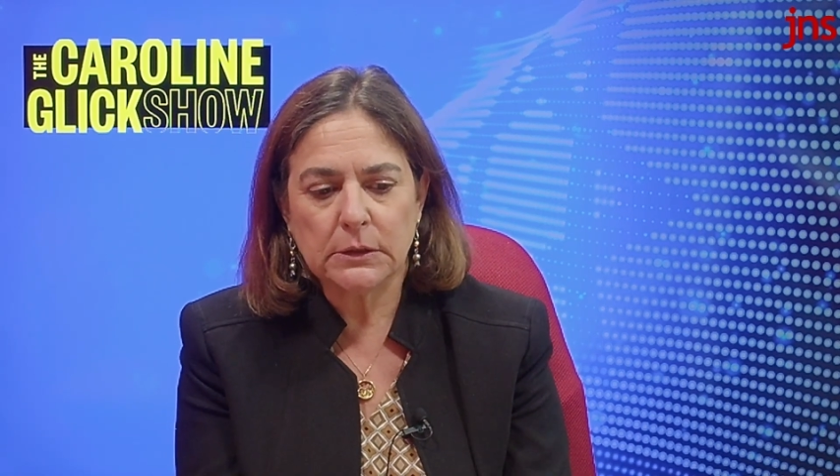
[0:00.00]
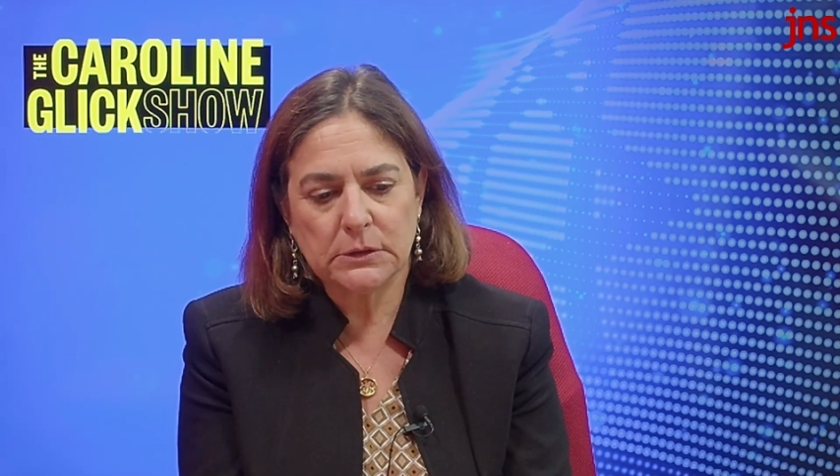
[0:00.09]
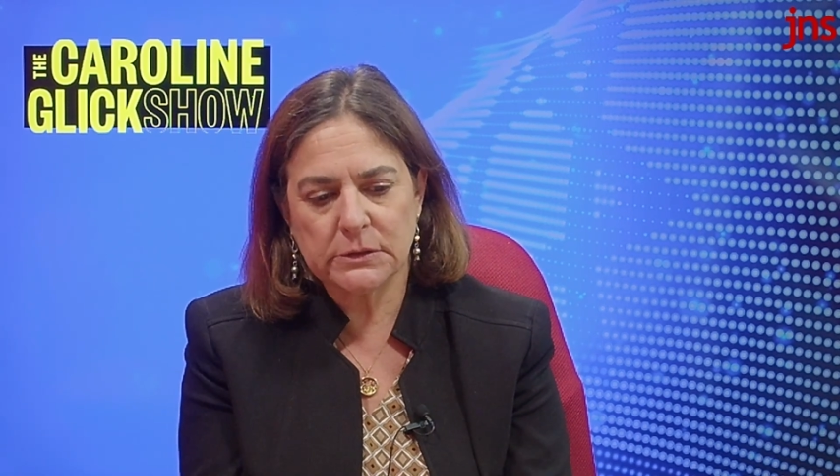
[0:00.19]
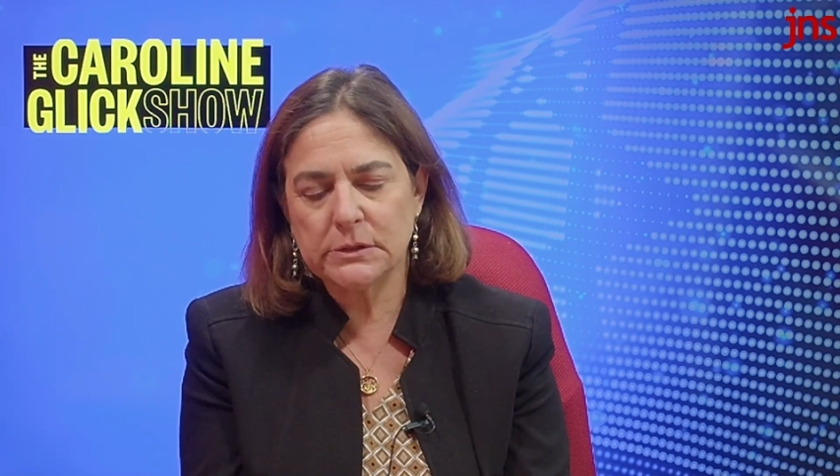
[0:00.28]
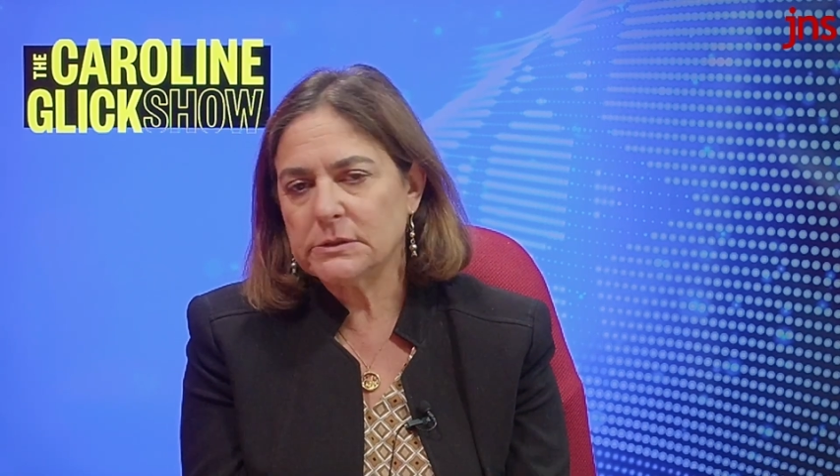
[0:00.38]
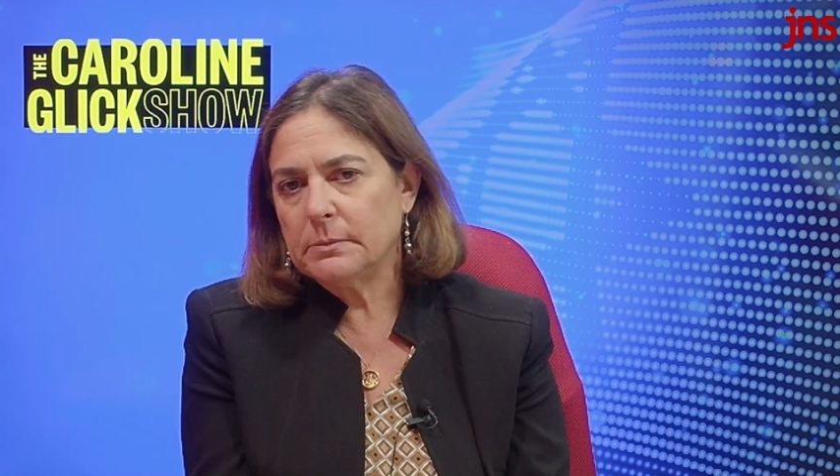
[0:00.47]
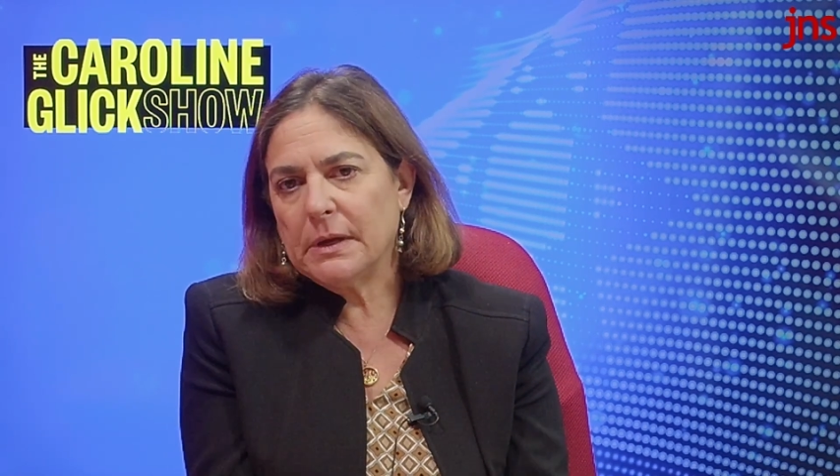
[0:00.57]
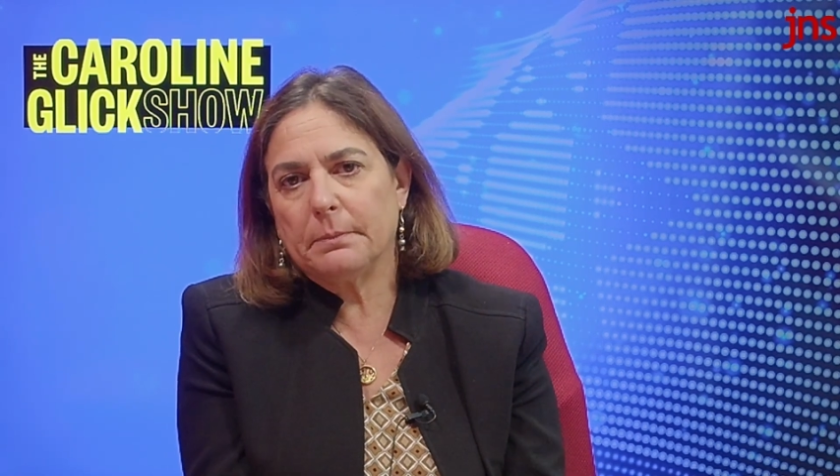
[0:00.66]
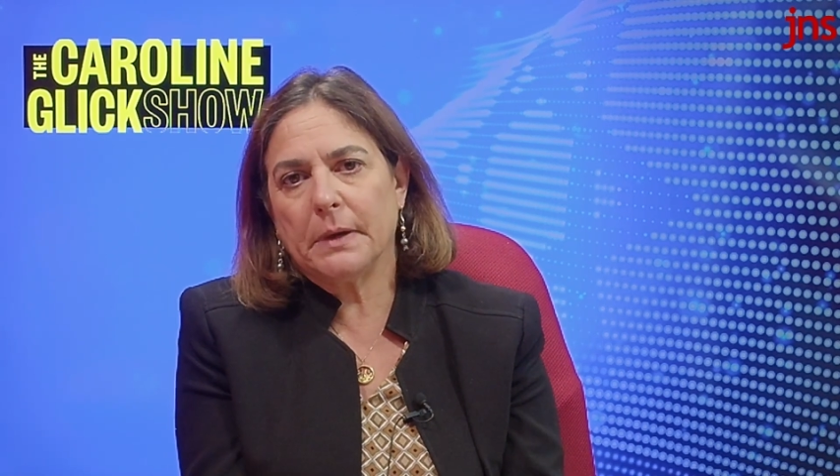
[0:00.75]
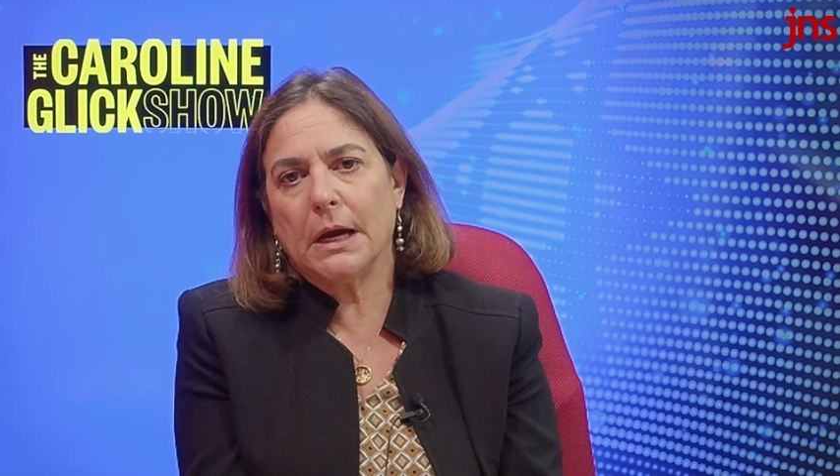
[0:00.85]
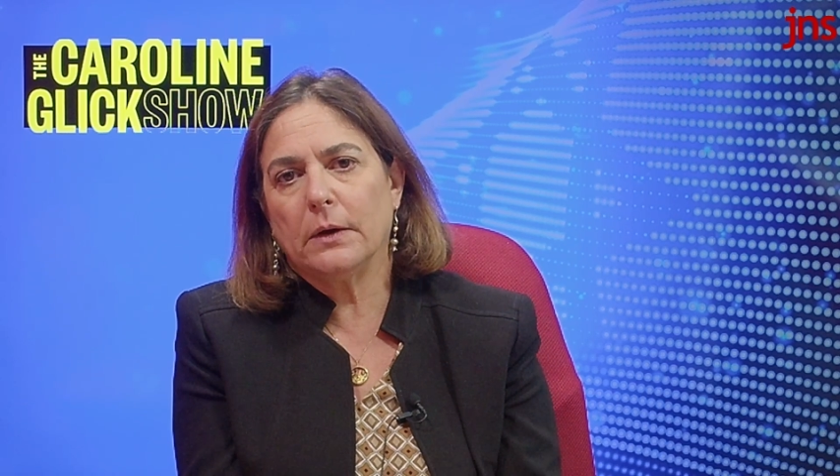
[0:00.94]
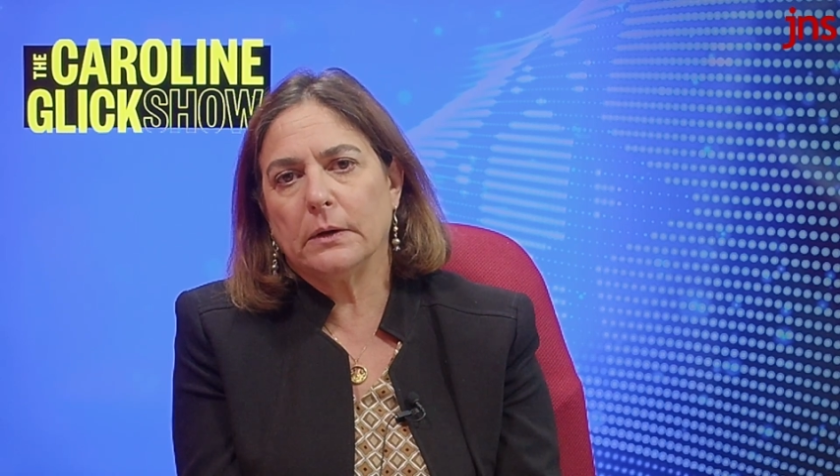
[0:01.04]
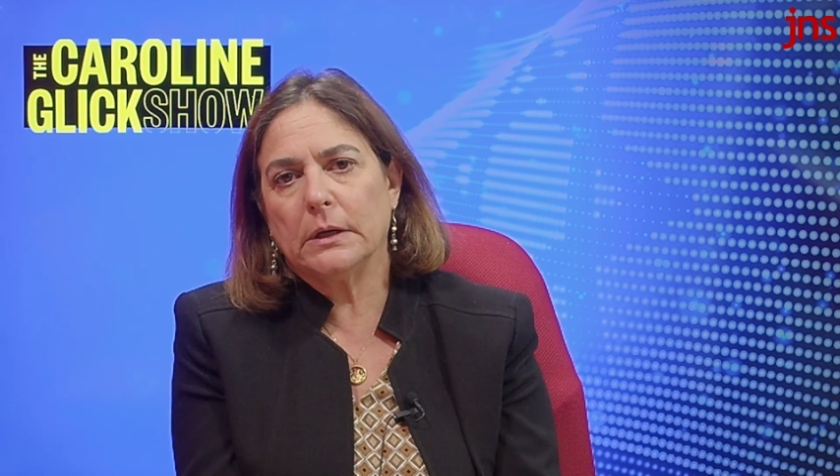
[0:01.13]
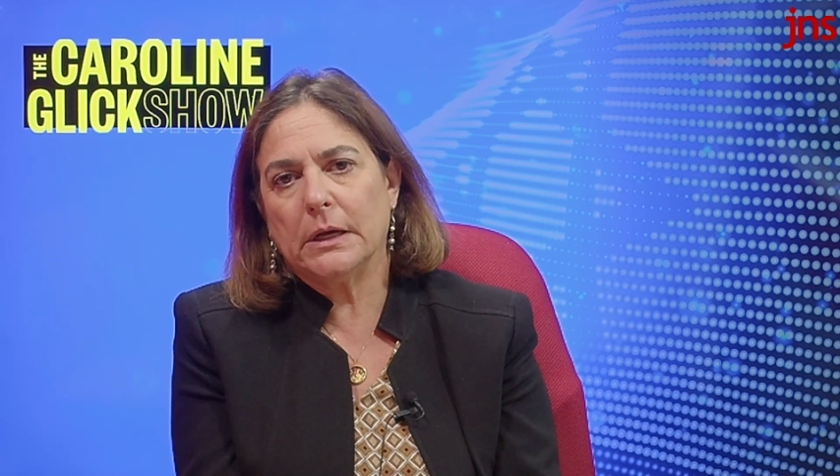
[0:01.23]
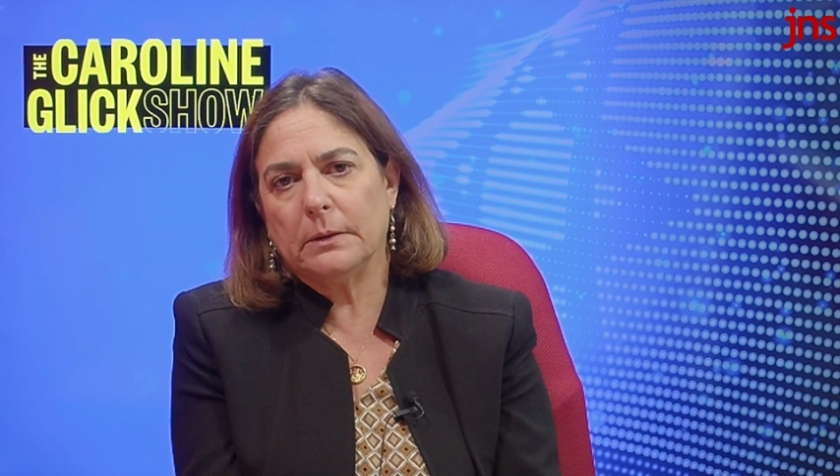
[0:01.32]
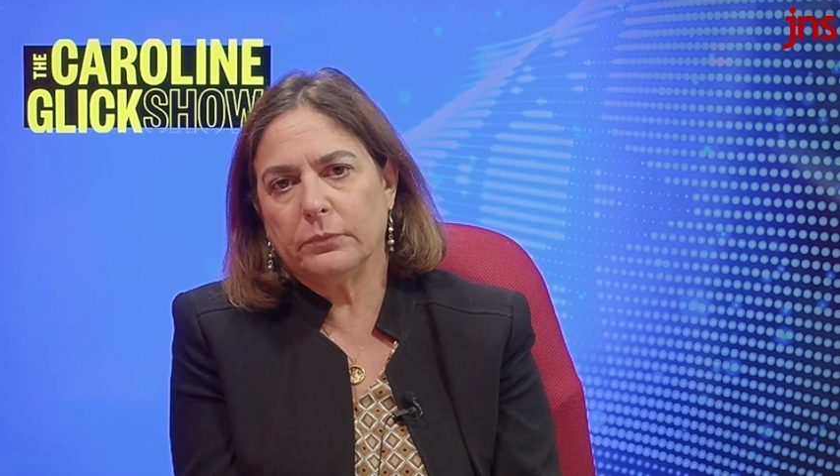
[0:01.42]
this is about
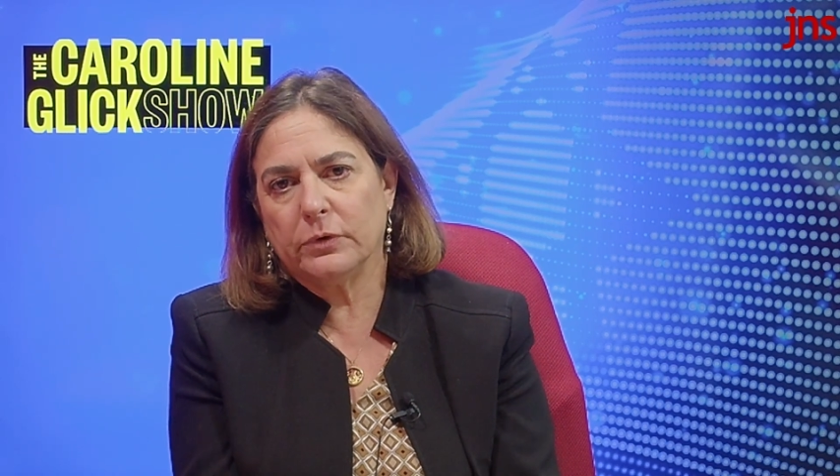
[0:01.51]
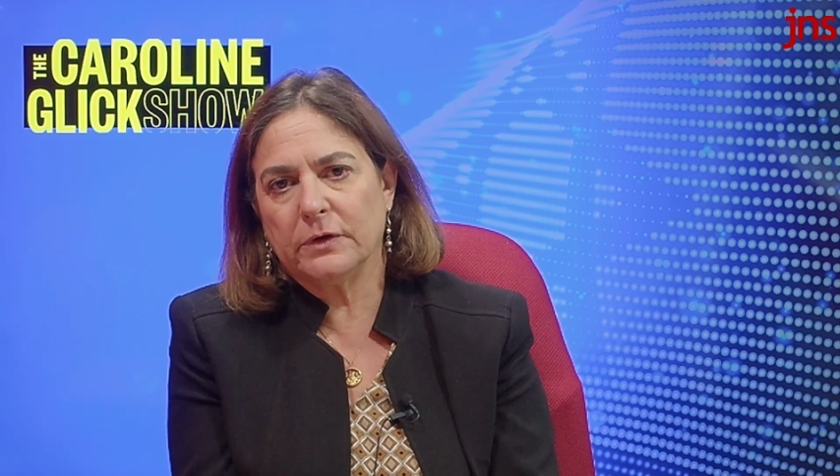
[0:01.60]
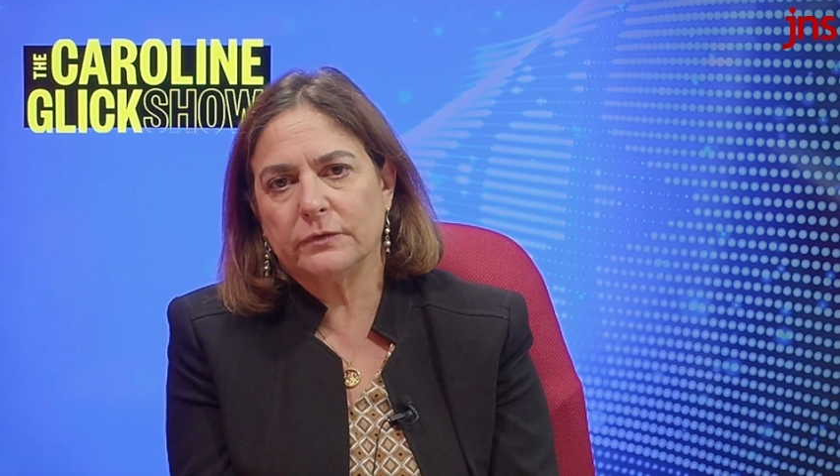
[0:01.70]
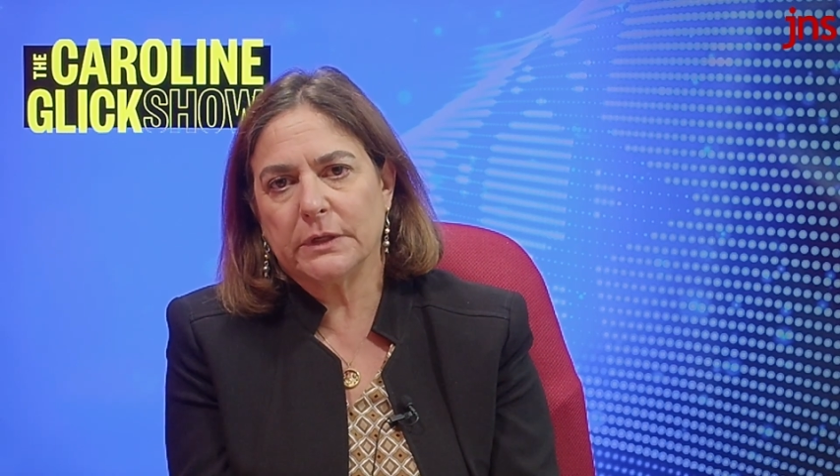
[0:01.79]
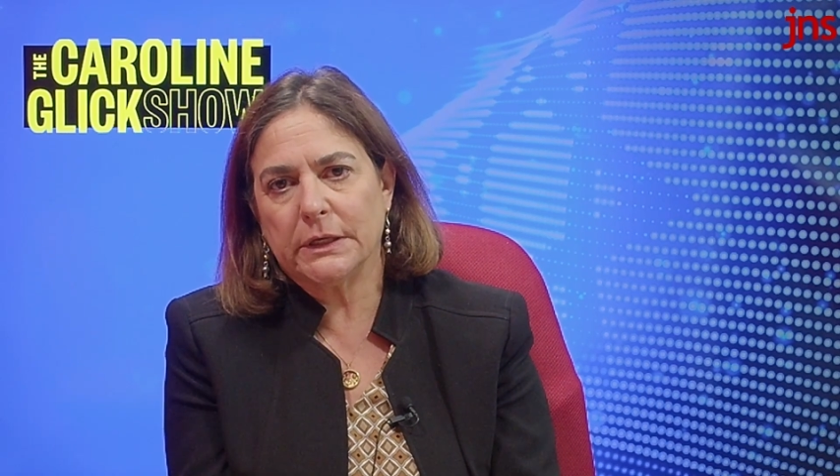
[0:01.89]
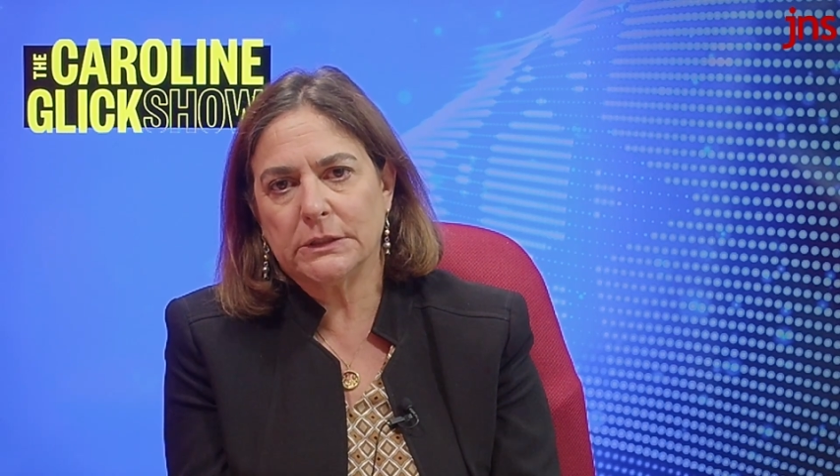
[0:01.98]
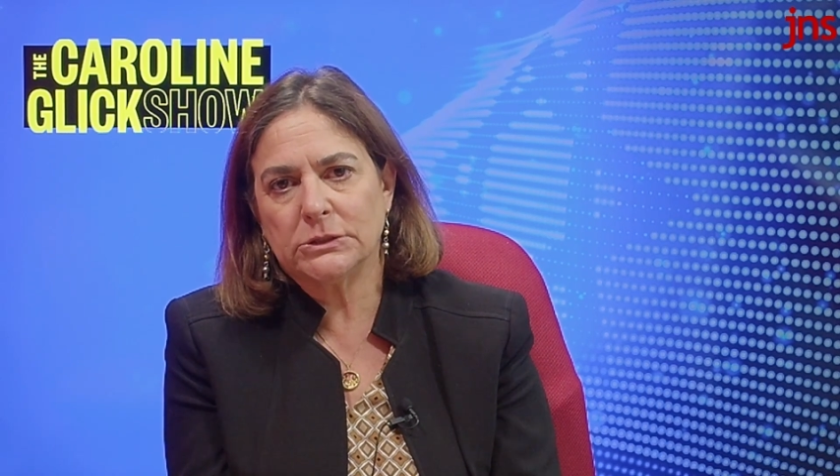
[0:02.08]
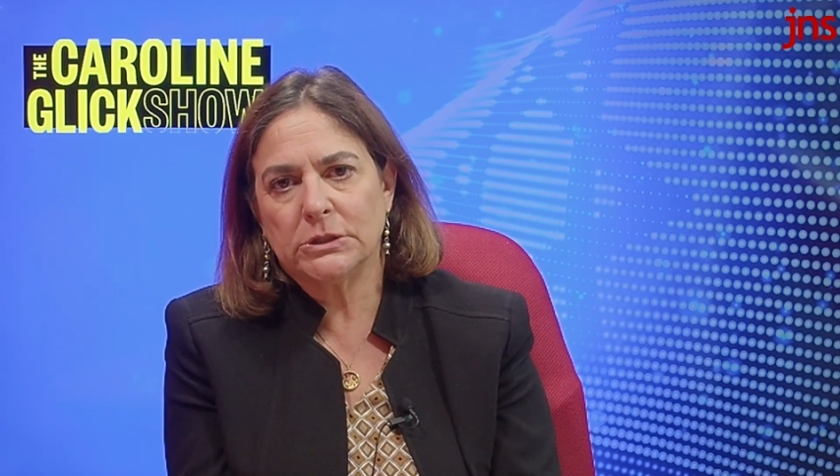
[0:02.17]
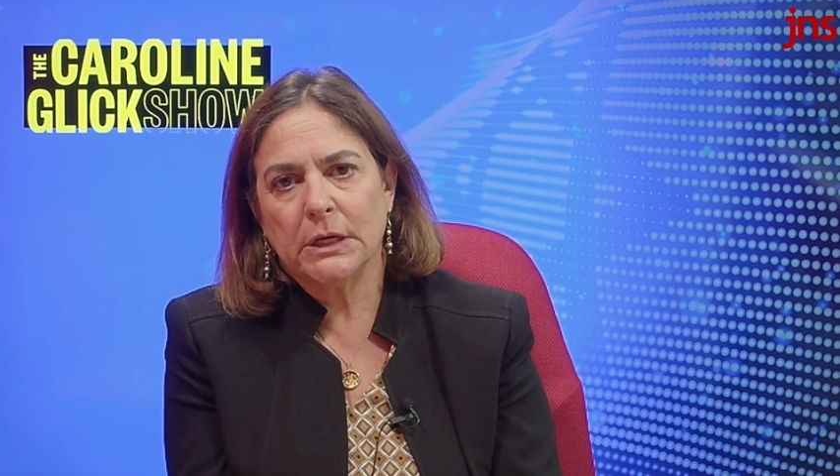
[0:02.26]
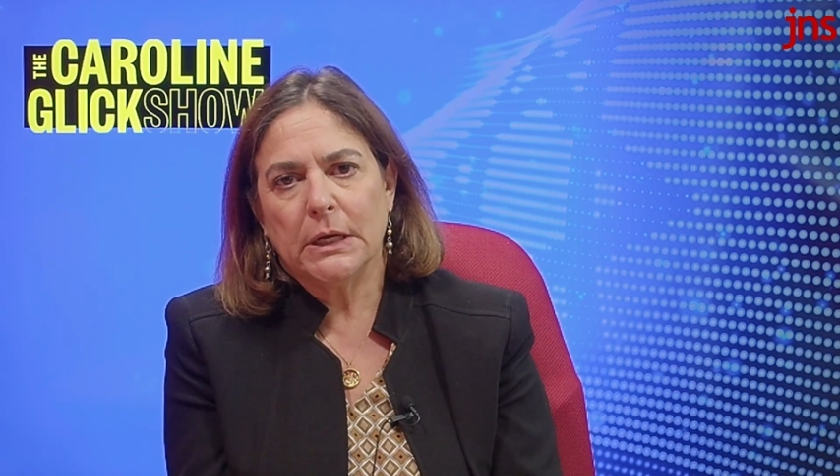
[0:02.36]
power and privilege